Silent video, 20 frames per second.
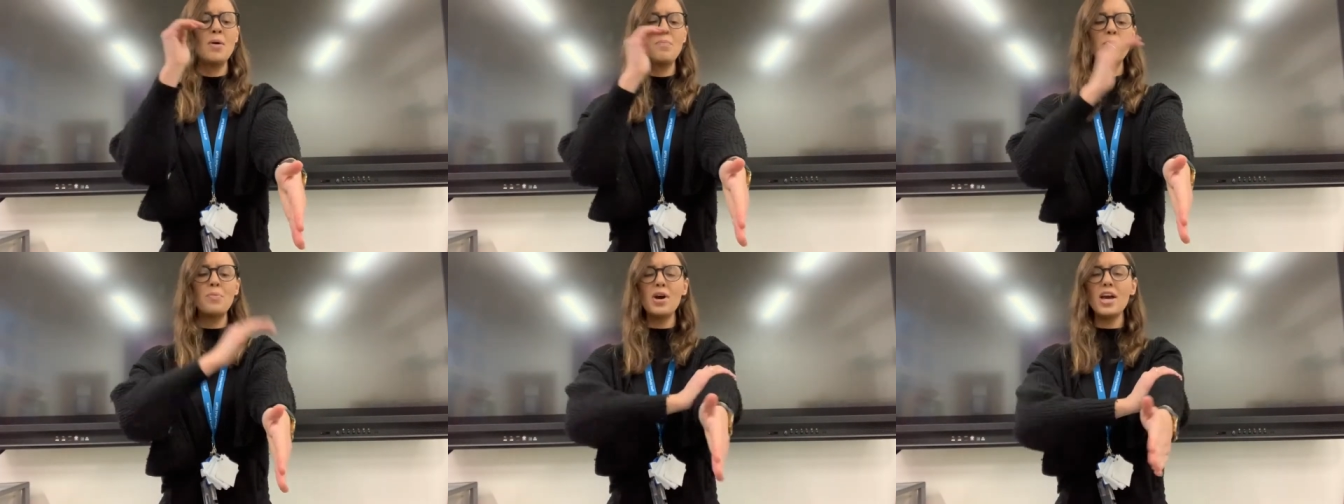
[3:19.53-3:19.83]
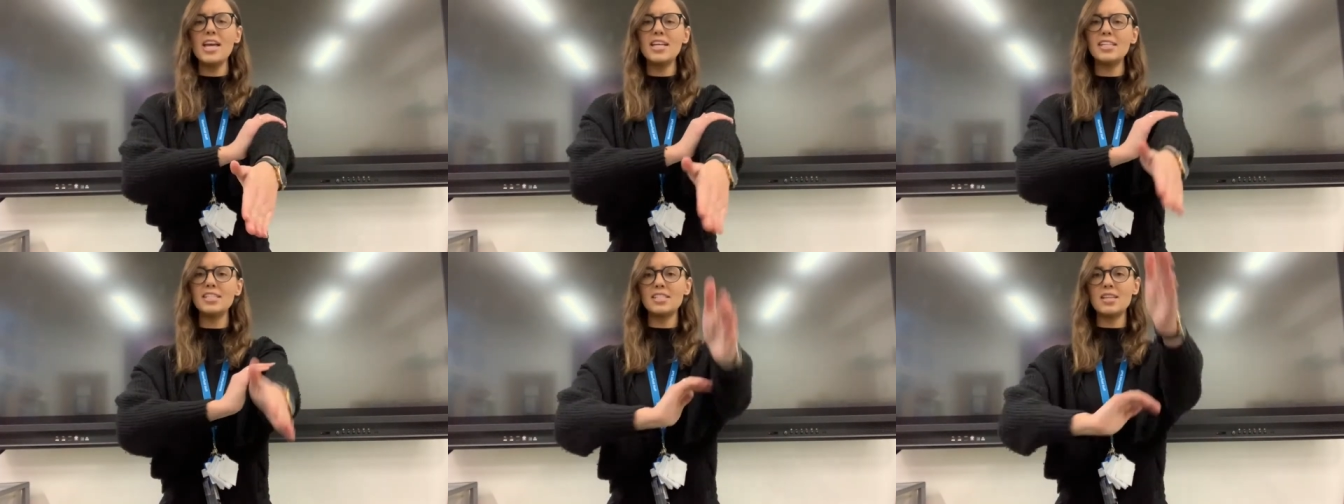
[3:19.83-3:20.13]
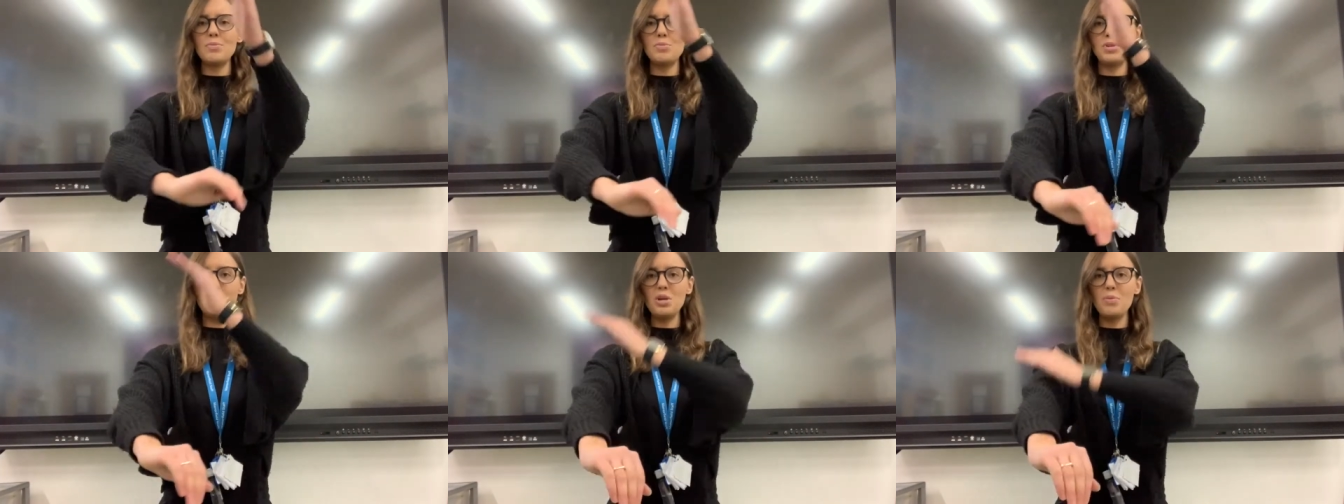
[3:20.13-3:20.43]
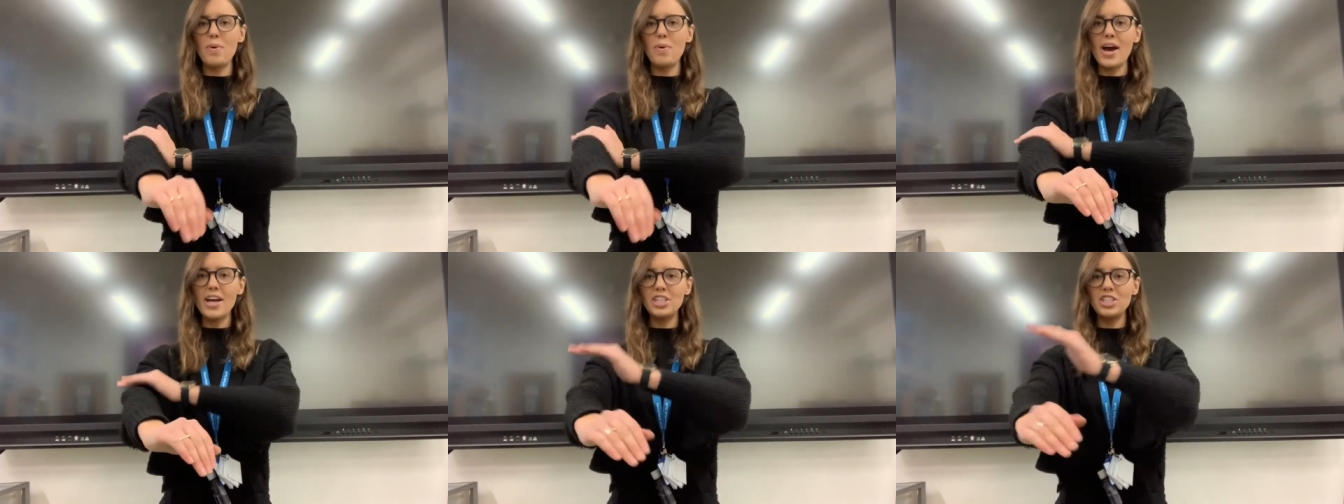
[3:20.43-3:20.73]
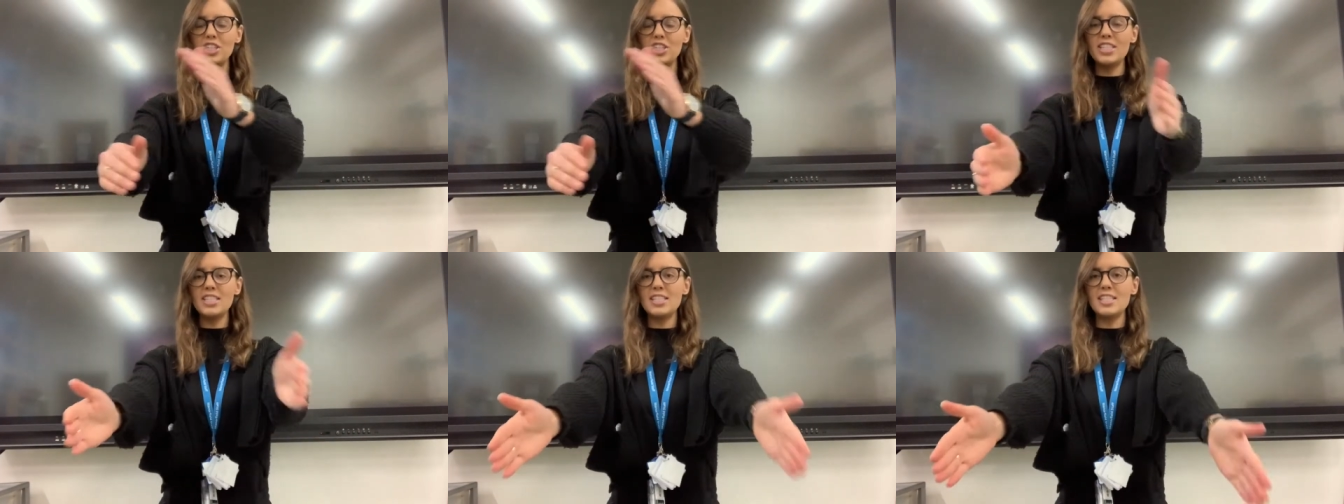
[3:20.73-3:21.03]
Put in some new
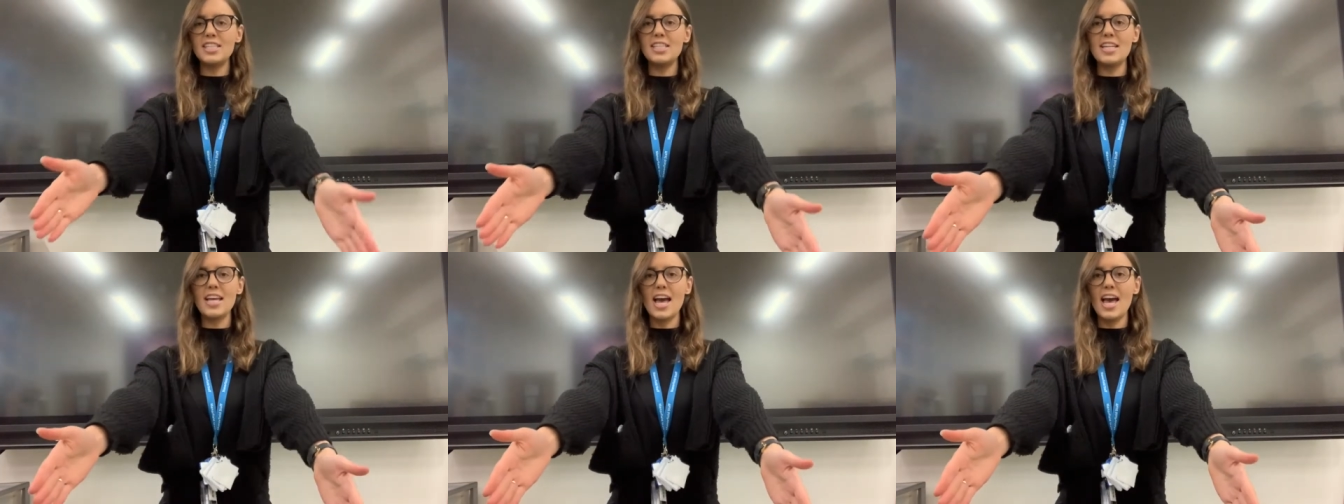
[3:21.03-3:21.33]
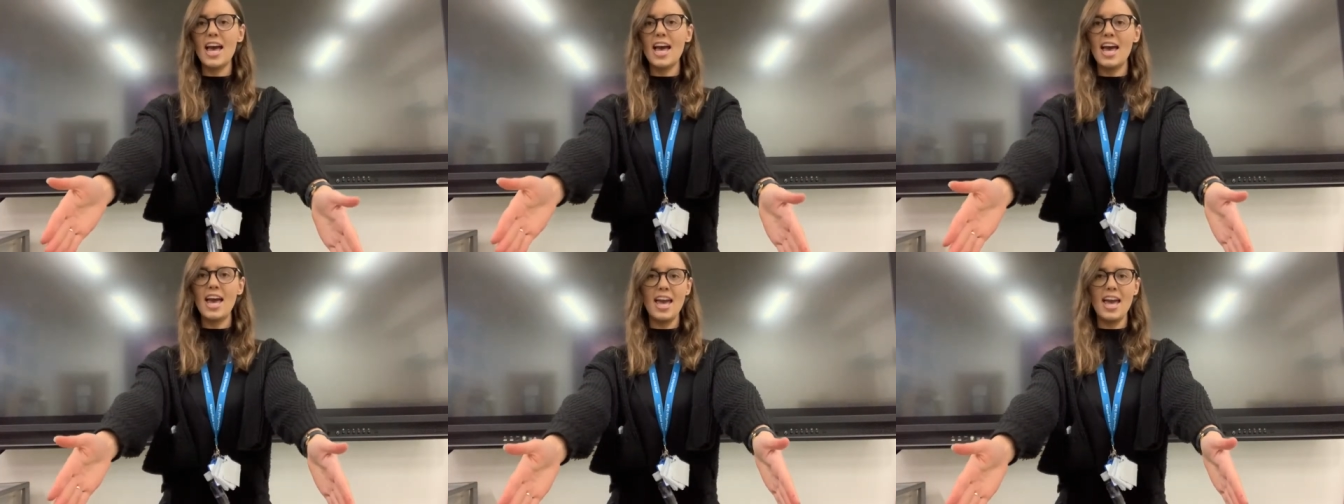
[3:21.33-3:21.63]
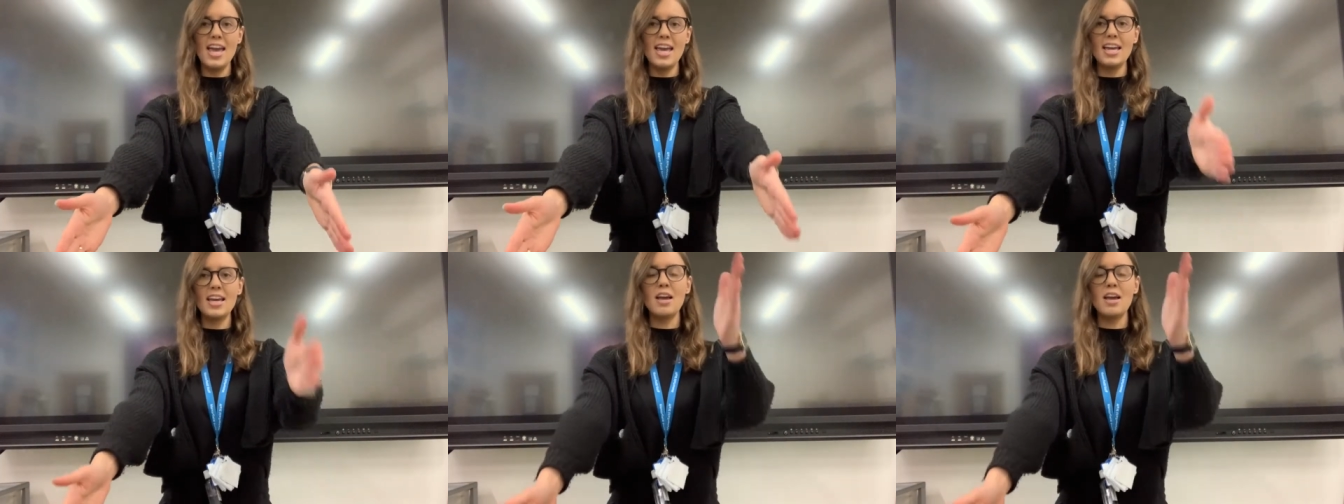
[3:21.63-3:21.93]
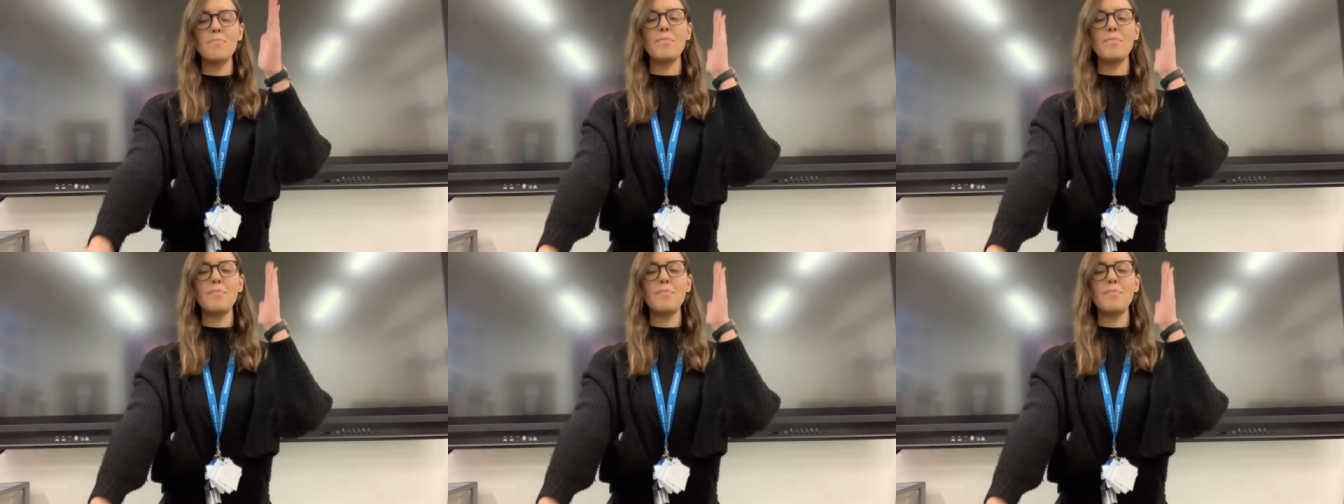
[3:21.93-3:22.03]
batteries today.